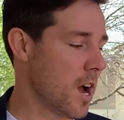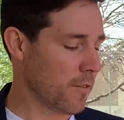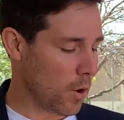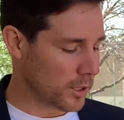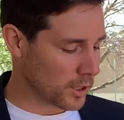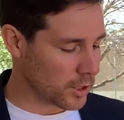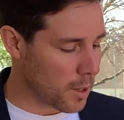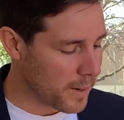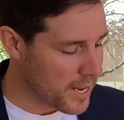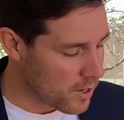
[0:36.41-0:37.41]
Of course, there's
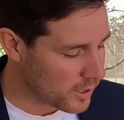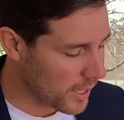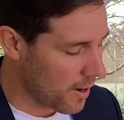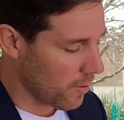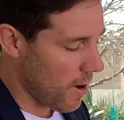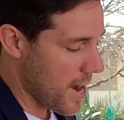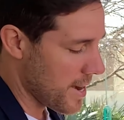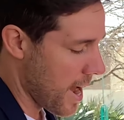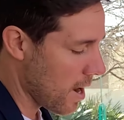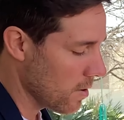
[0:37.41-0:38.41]
nobody using it
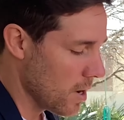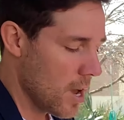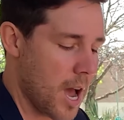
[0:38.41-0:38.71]
right now.